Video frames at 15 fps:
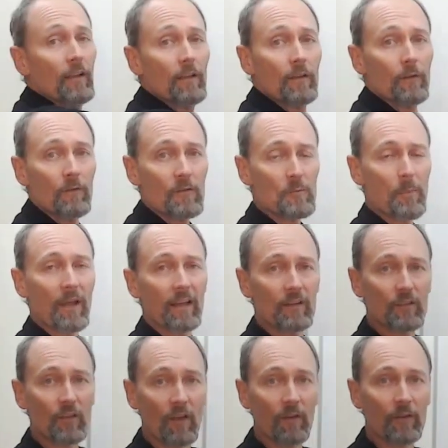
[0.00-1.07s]
Launchpad
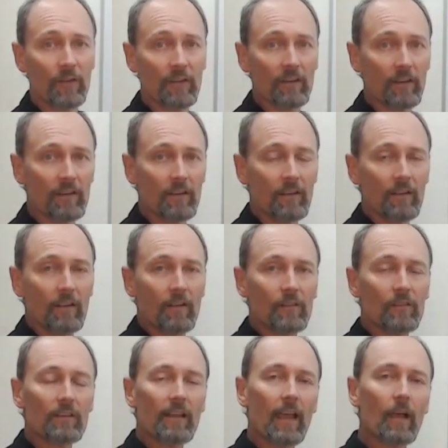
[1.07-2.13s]
token.
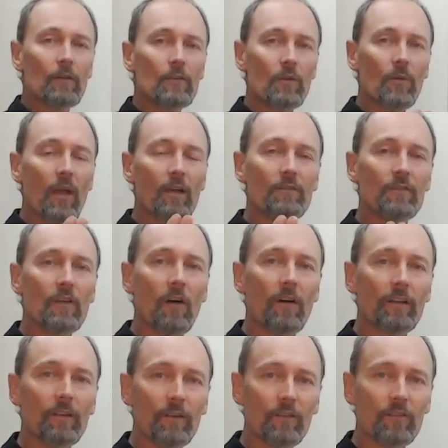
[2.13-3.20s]
So now you have got
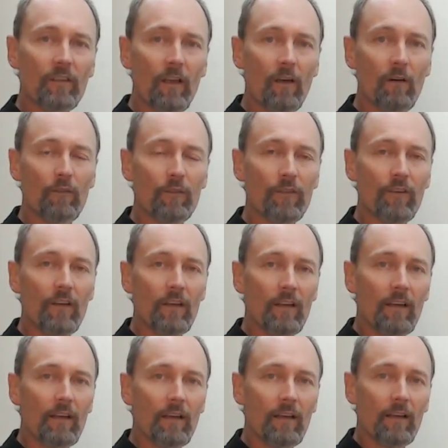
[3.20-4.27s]
yourself
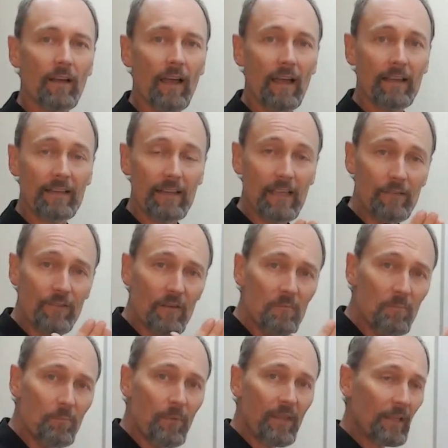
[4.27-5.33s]
an
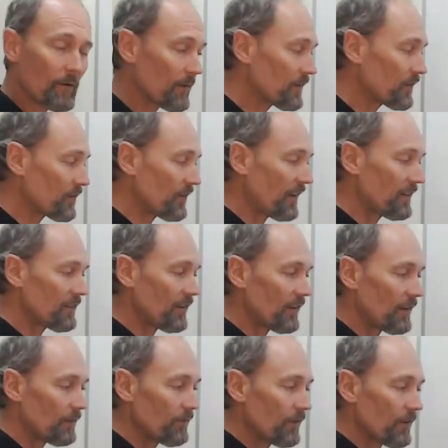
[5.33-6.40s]
even bigger
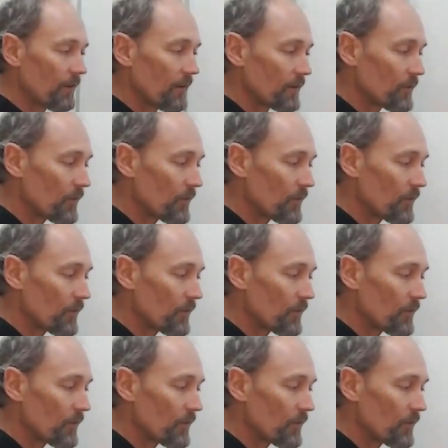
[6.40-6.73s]
incentive to